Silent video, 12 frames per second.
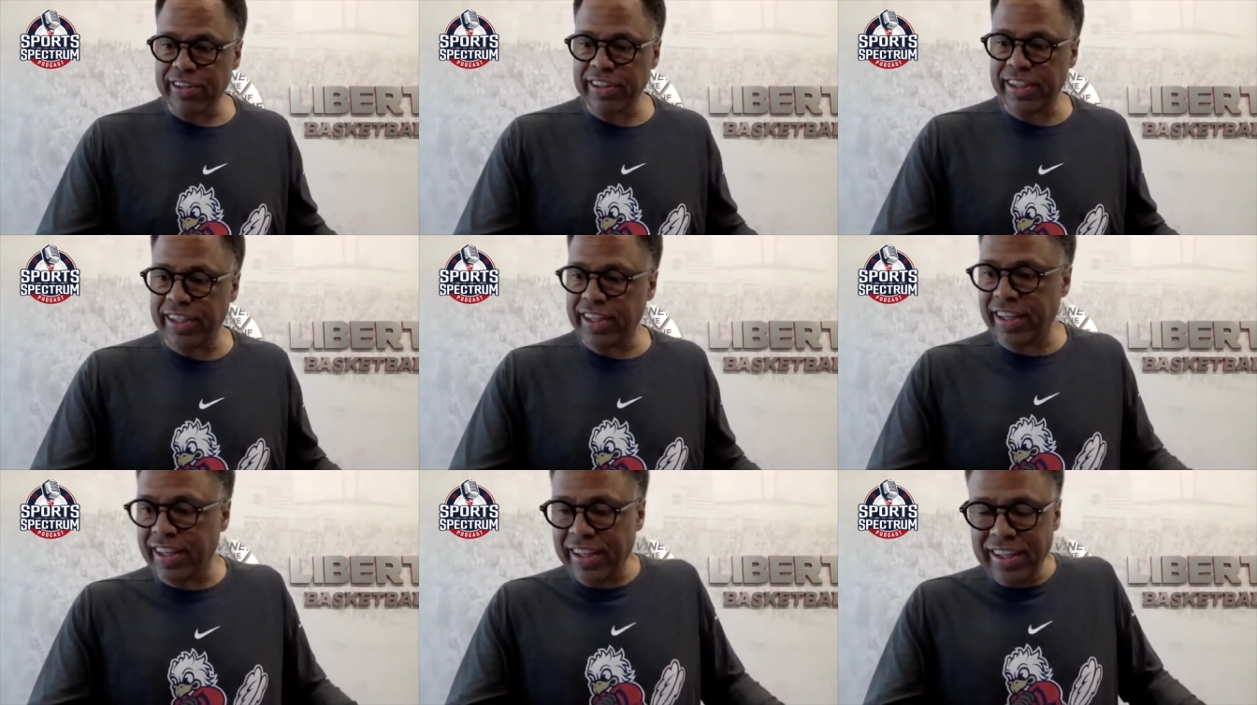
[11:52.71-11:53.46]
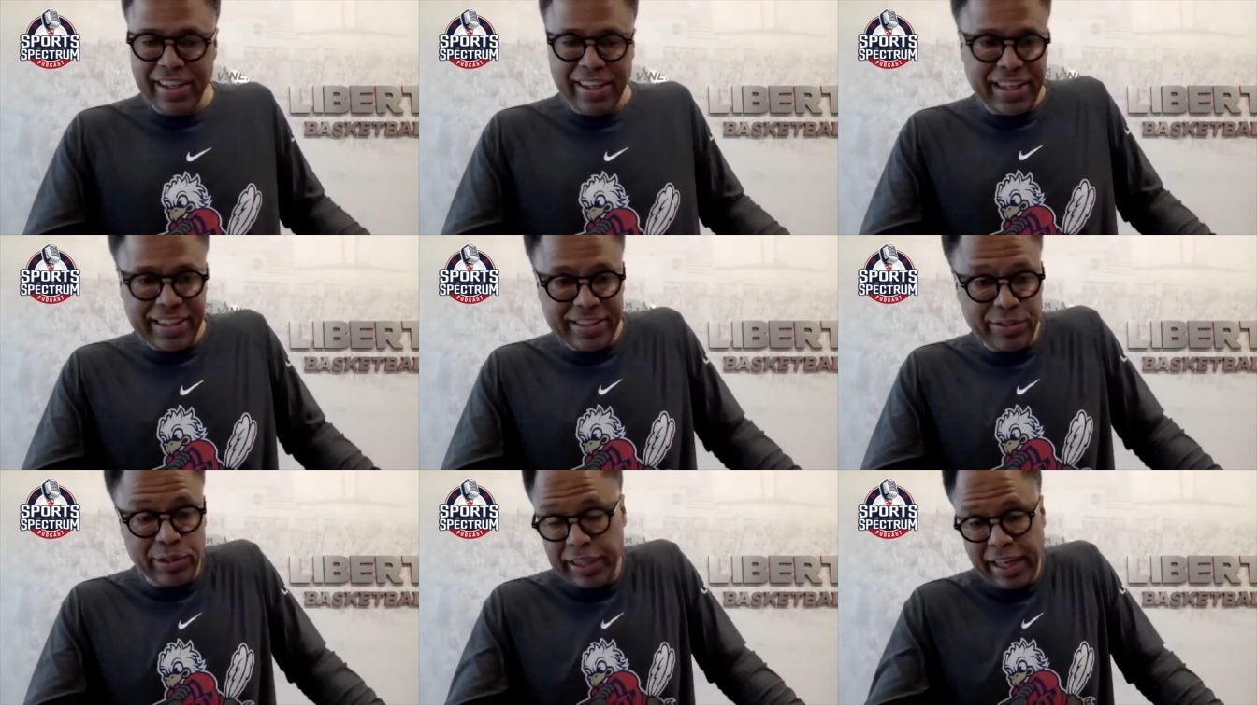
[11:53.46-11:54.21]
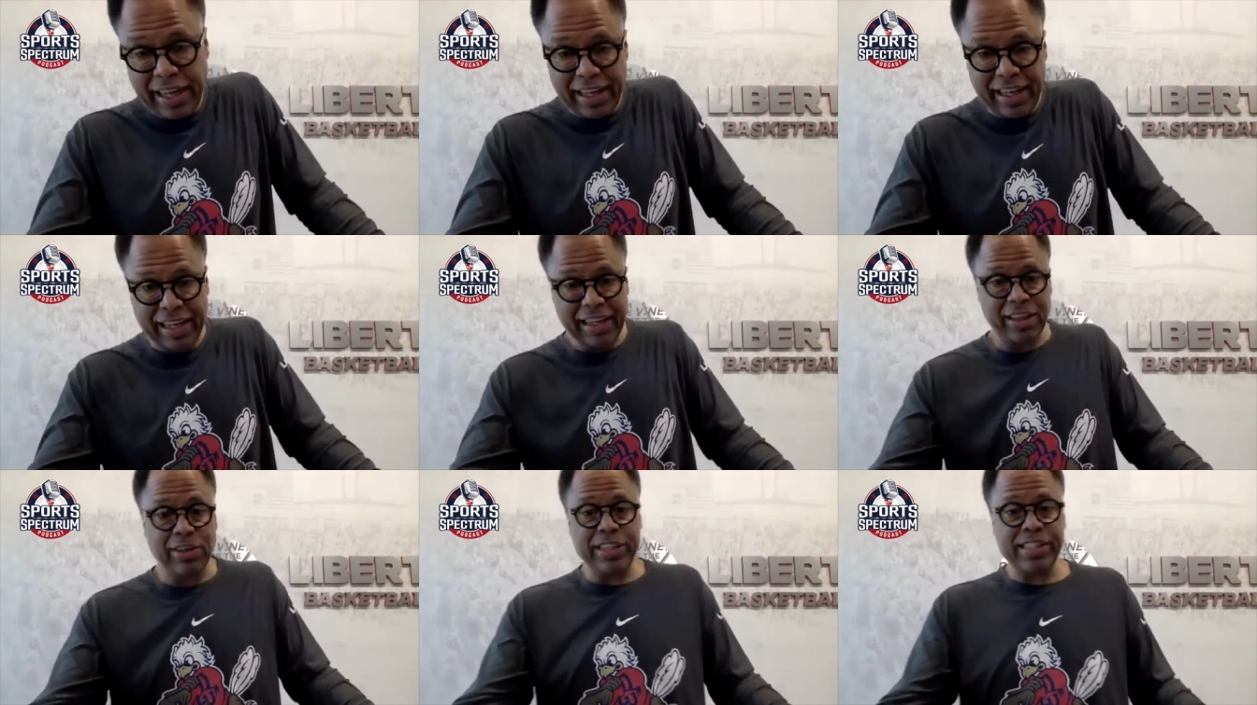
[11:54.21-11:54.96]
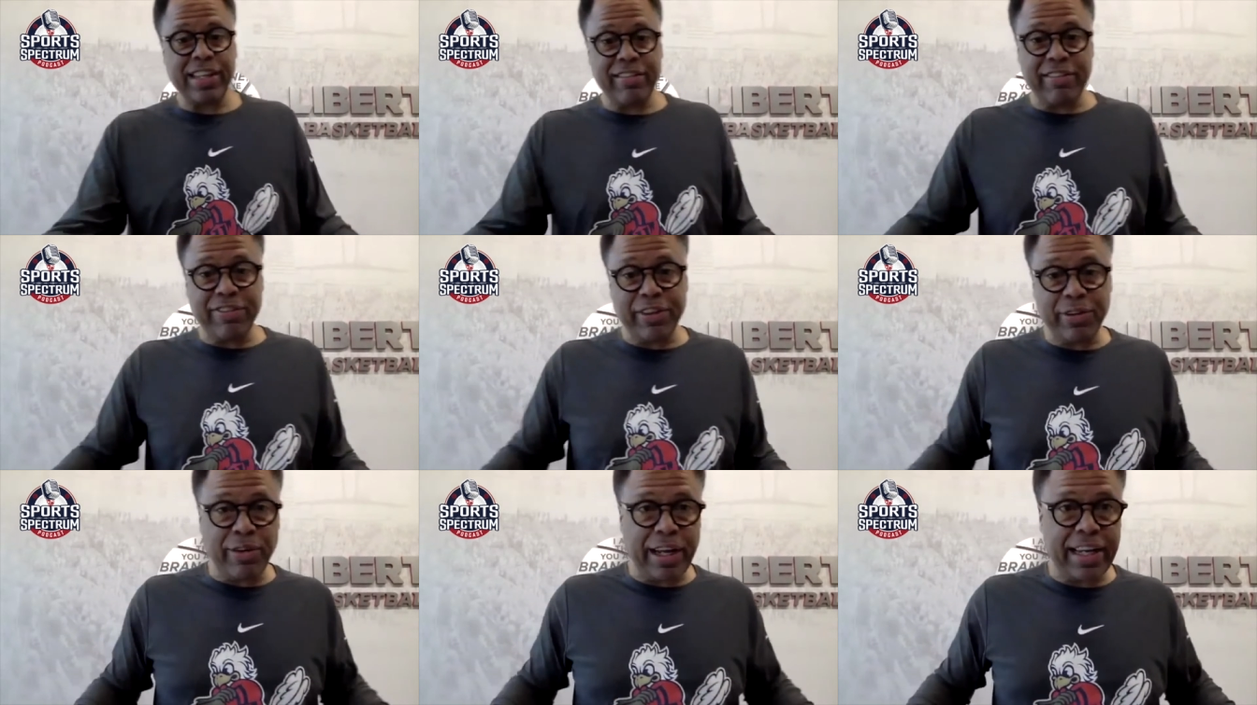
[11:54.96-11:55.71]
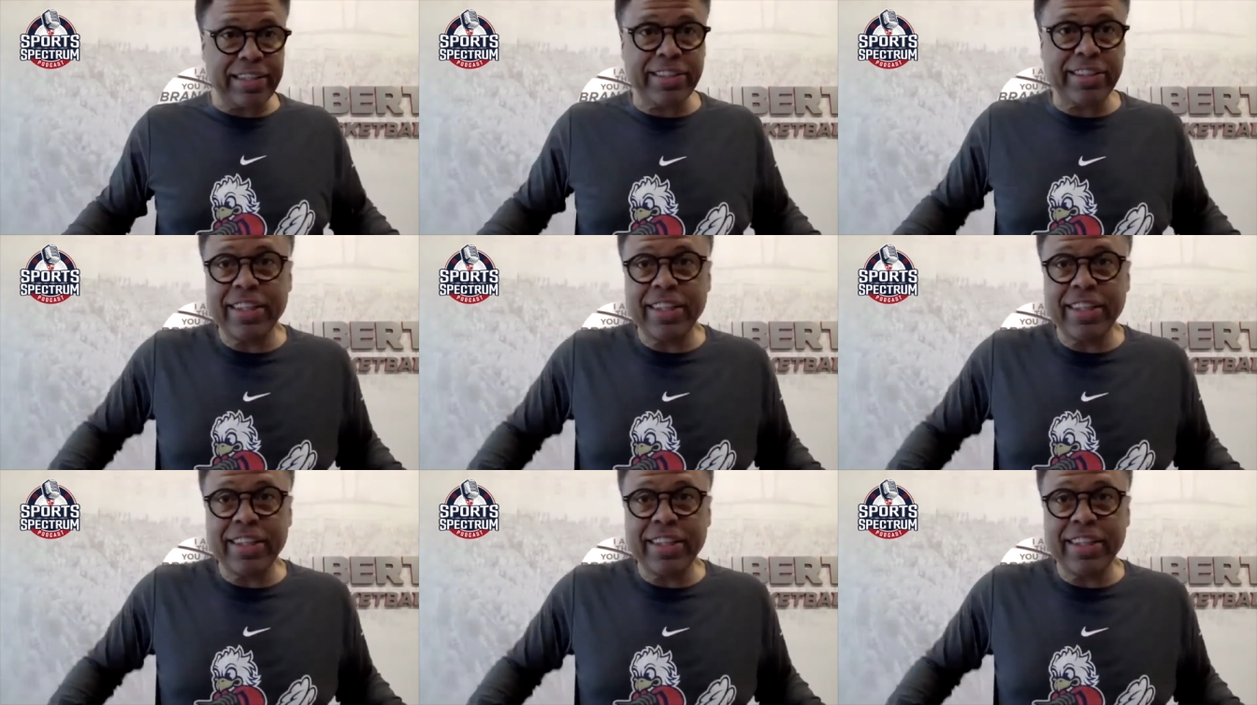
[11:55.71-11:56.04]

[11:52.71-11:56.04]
and he's really got like 37-foot range.